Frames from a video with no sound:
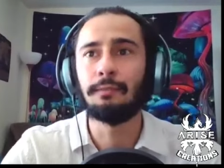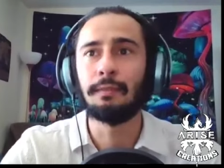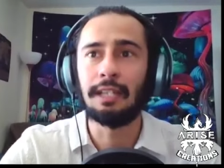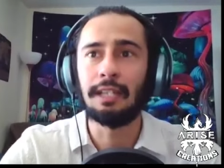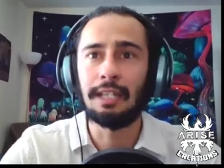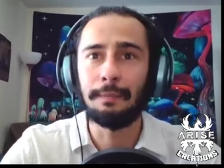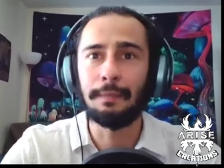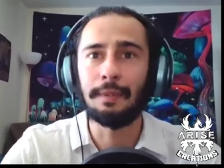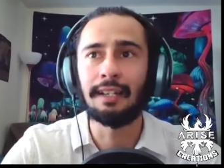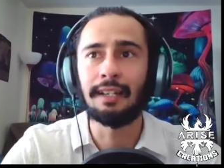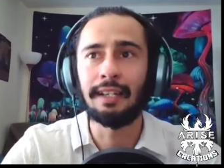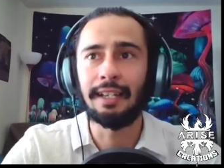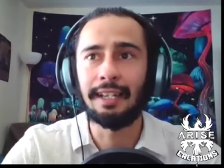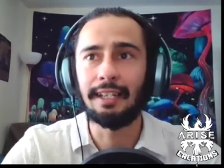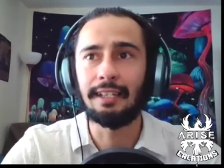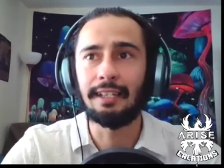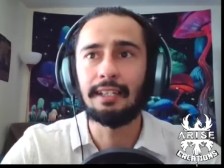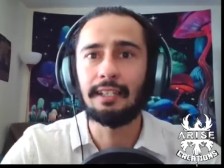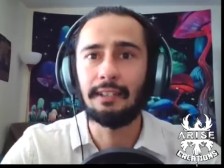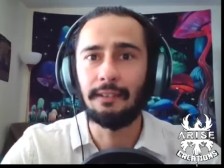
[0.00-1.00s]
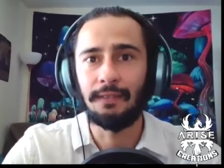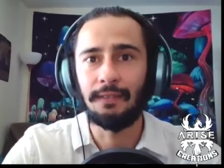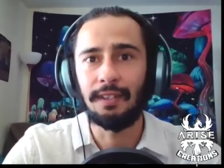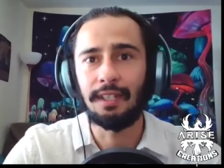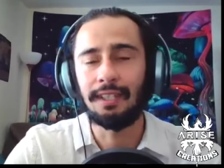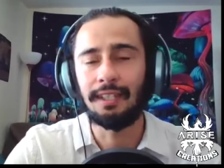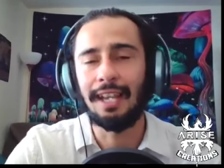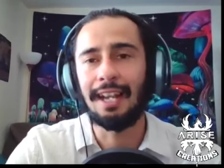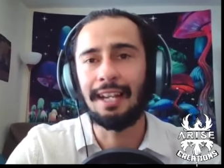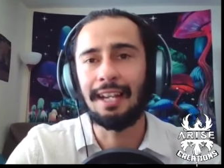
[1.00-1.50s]
manipulate to
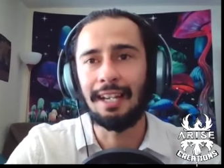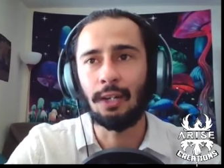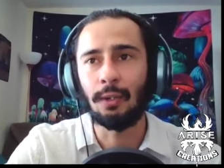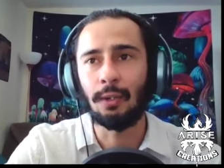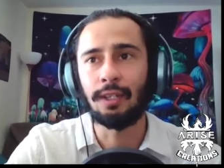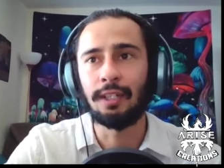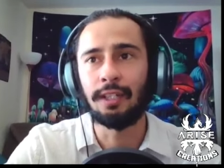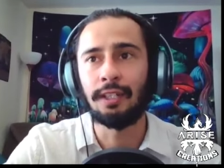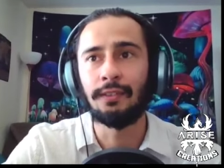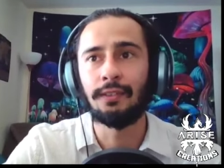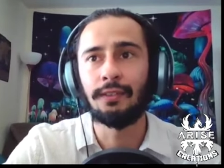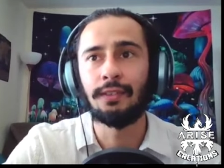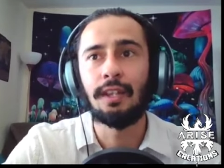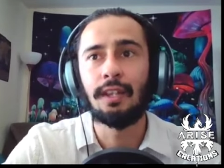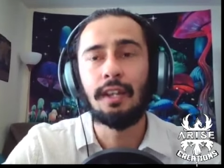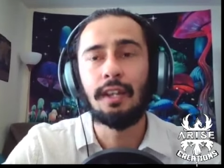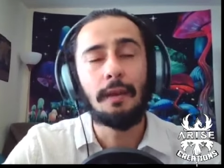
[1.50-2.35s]
fit that narrative.